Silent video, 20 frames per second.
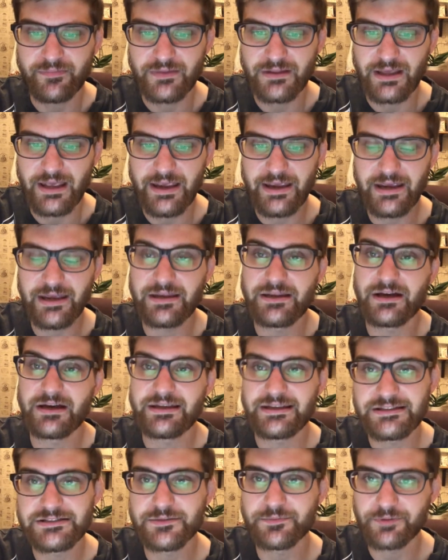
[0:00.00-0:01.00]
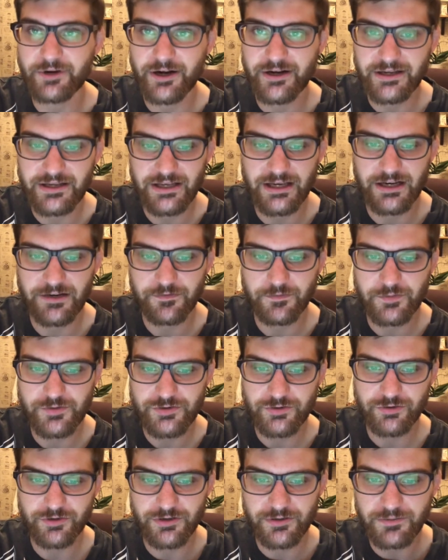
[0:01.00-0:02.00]
and eats a body kick from
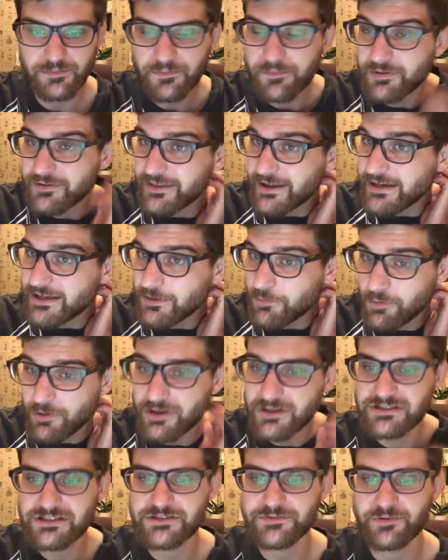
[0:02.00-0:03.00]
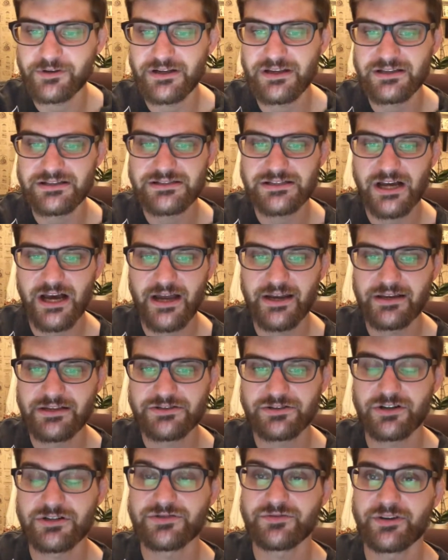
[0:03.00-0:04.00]
Jordan. But then he works his way inside and
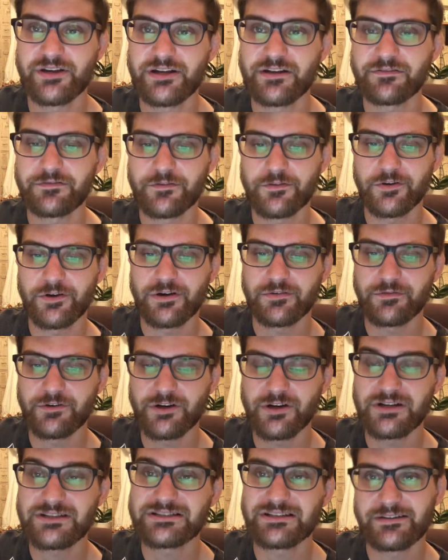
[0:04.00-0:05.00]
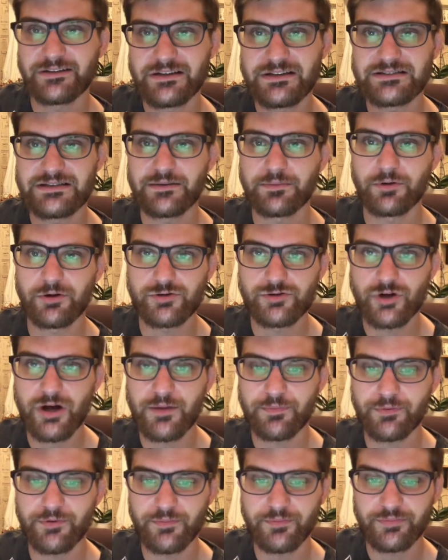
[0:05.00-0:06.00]
starts landing a flurry of hooks, and then he's able to
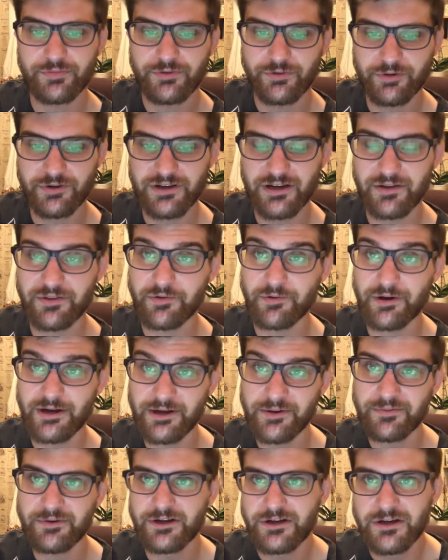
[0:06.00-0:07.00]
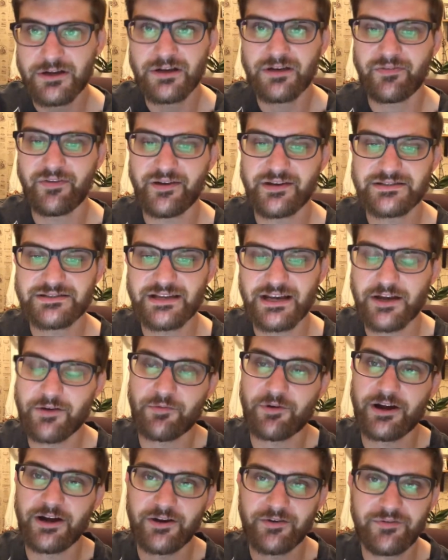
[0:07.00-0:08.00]
drop them toward the end of the round. Then a second
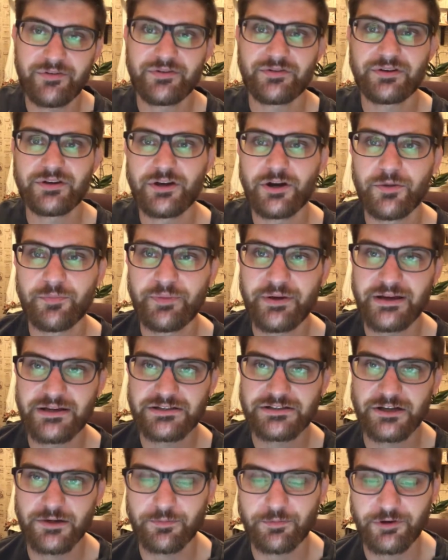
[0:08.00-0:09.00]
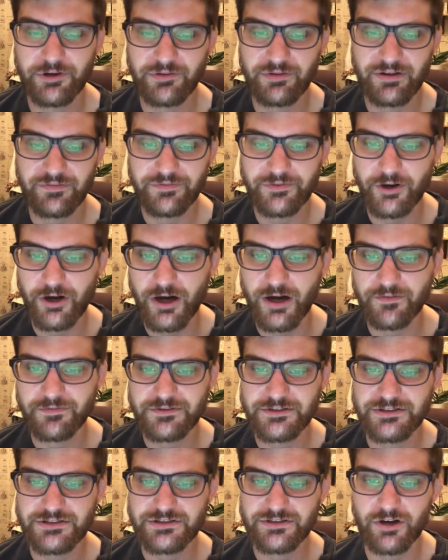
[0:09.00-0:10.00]
round, picks up where he left off,
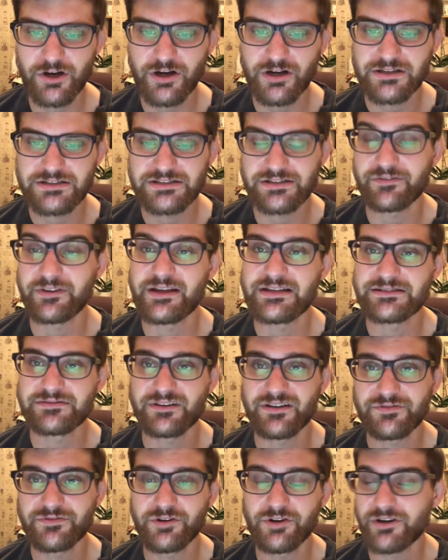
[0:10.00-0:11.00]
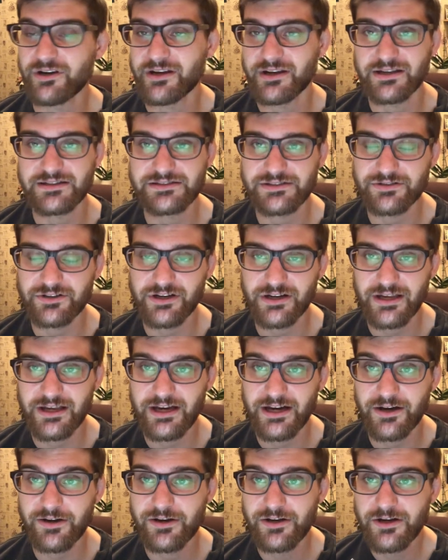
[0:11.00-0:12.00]
just stalks and lands left hook and gets a
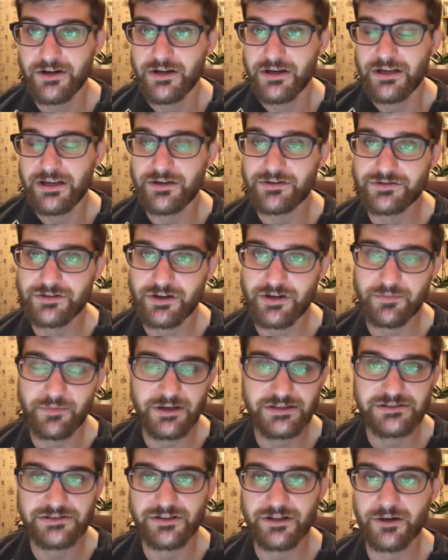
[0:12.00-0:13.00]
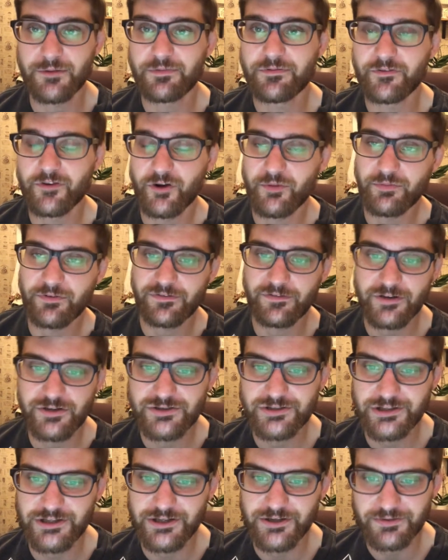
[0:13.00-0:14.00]
knockout. He was already messed up from the first
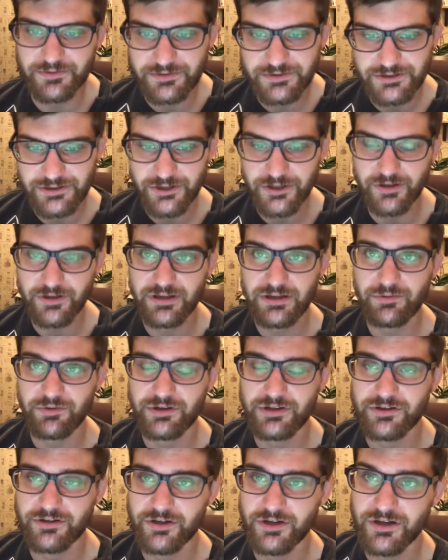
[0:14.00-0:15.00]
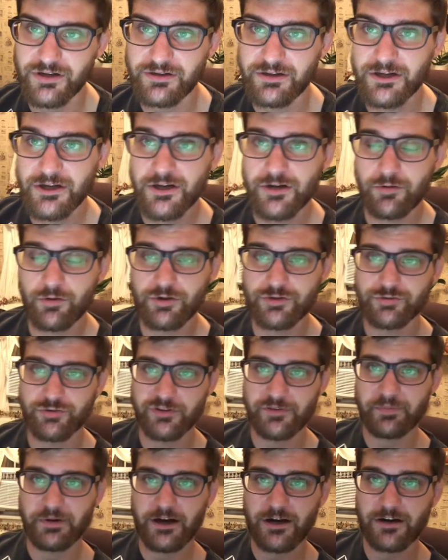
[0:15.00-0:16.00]
round, so he looked good, looked
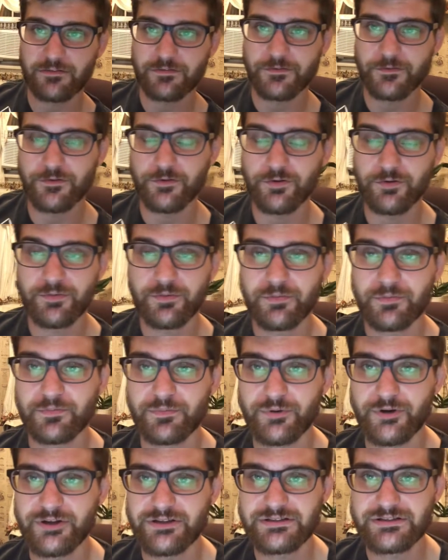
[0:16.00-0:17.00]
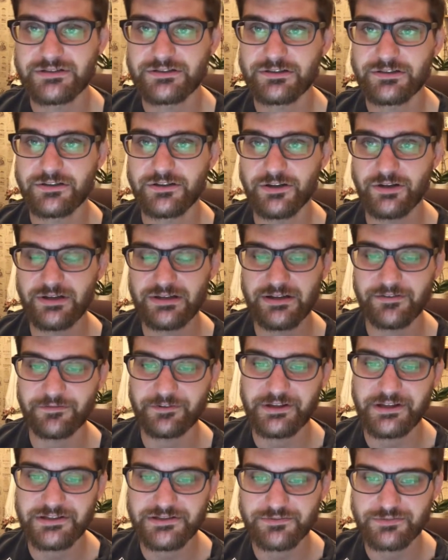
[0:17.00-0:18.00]
really powerful, but, he
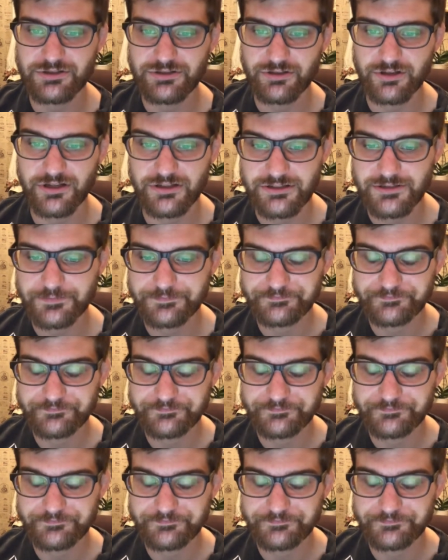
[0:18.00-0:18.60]
definitely eats some shots.